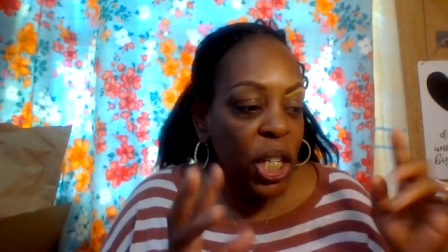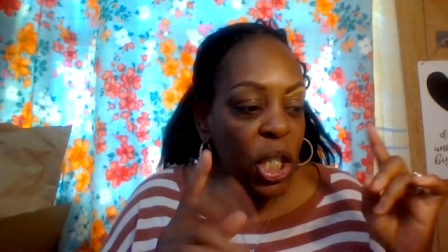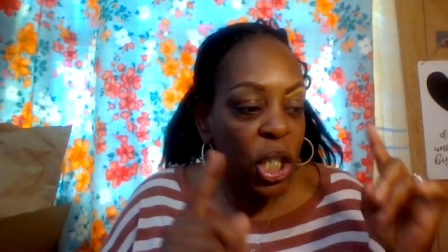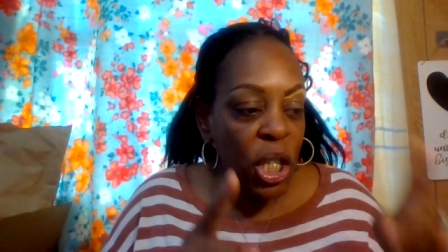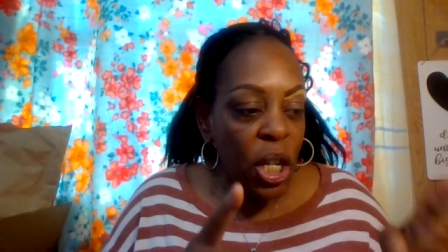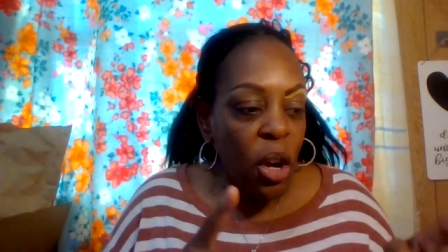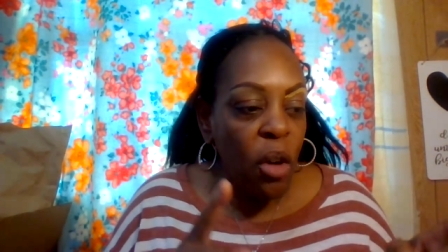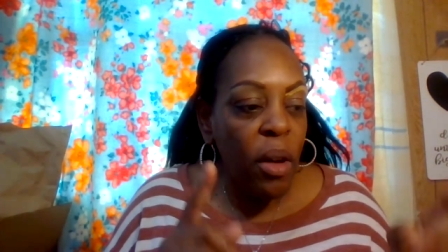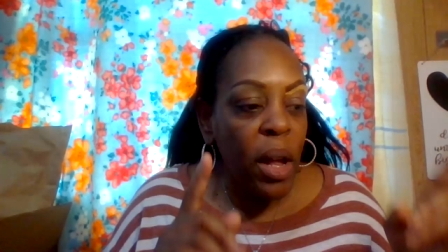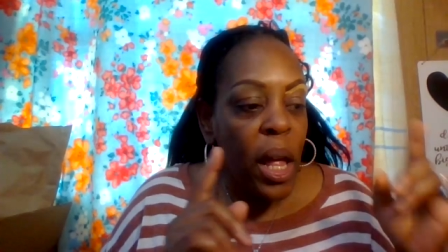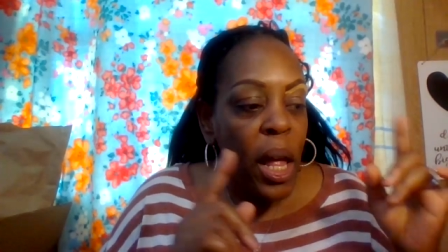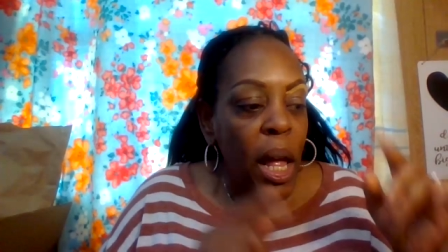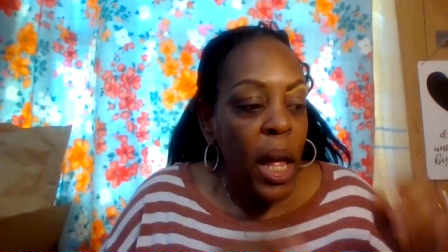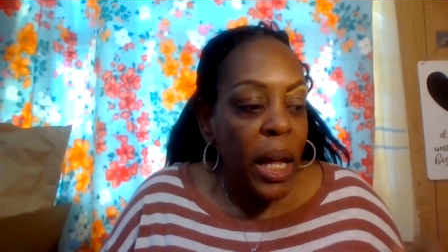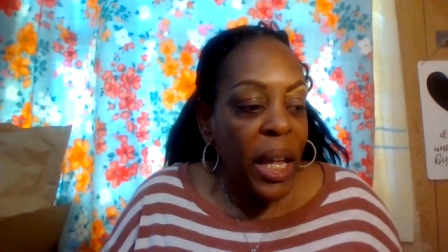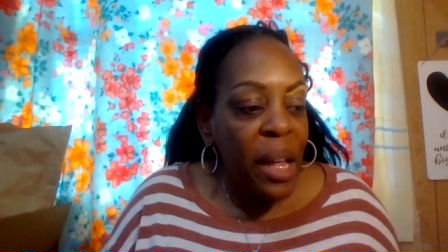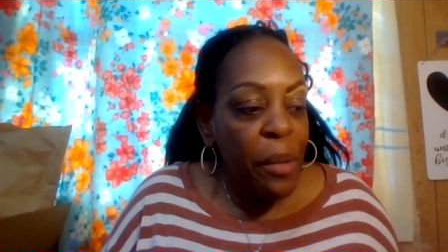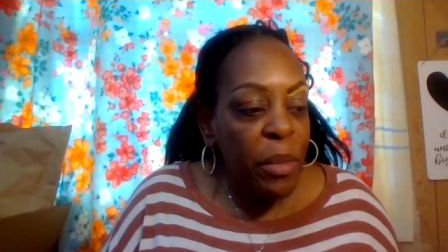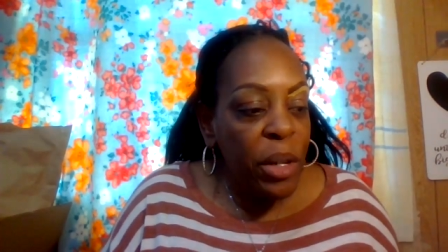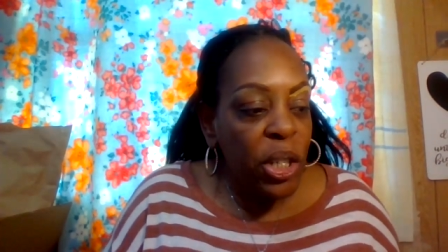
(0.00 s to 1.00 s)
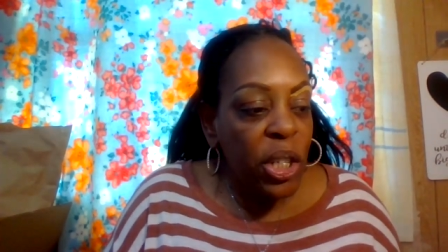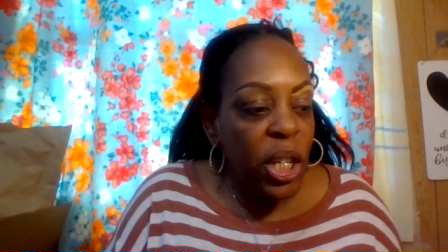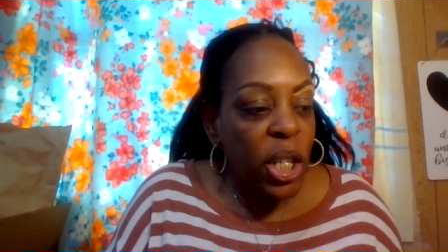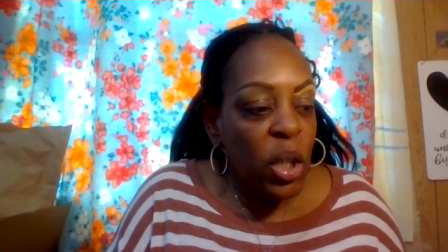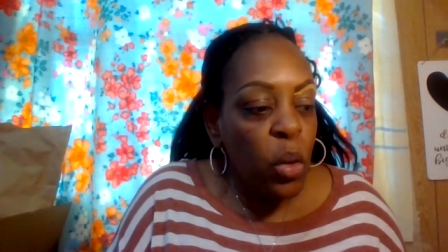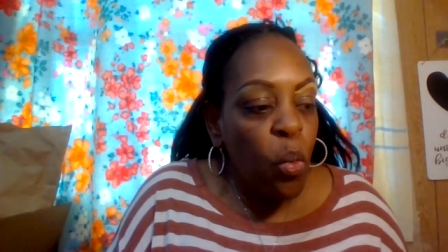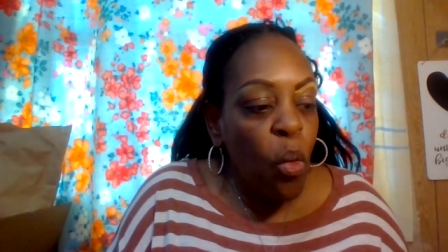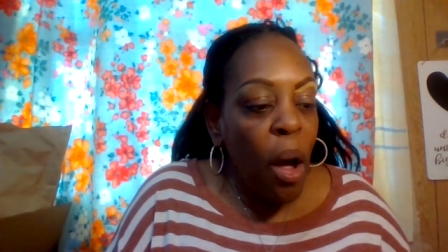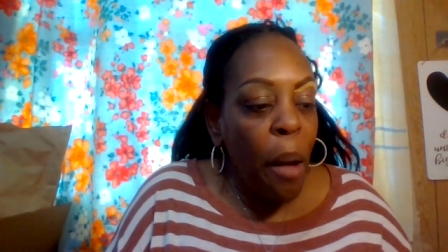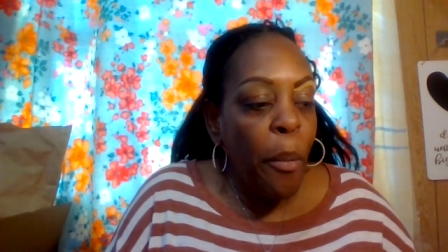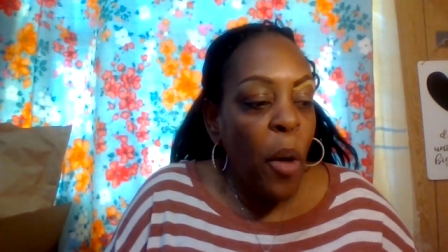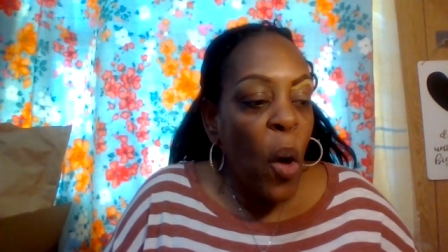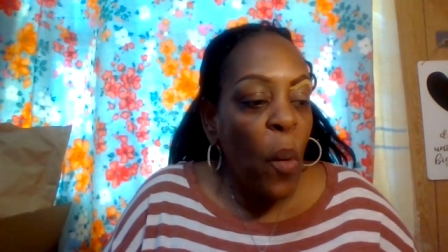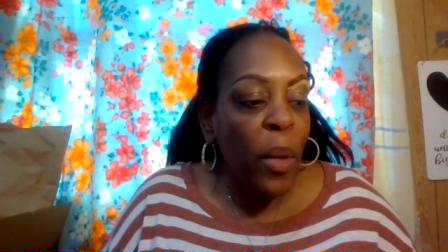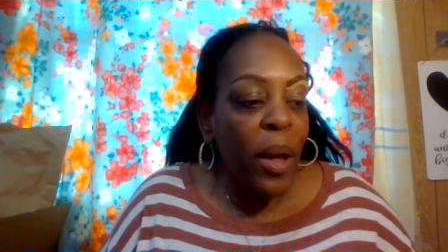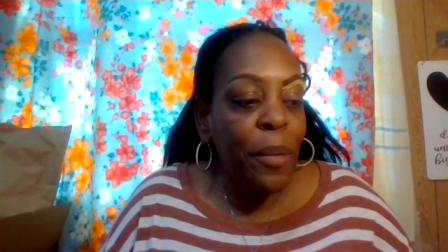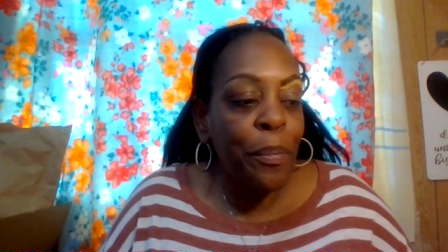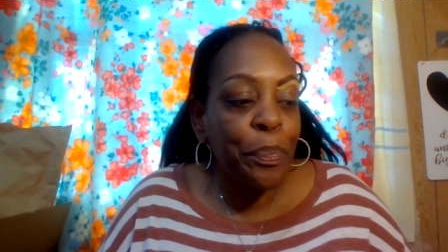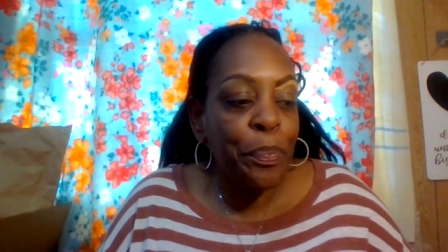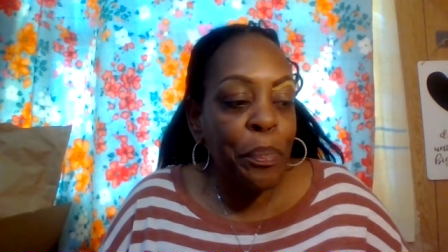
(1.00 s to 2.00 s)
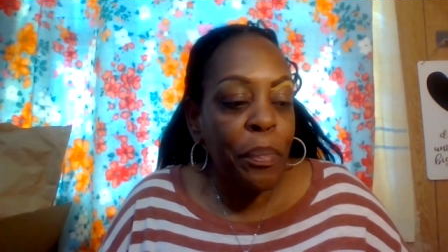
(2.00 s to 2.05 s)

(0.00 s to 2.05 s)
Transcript: So give me just one moment.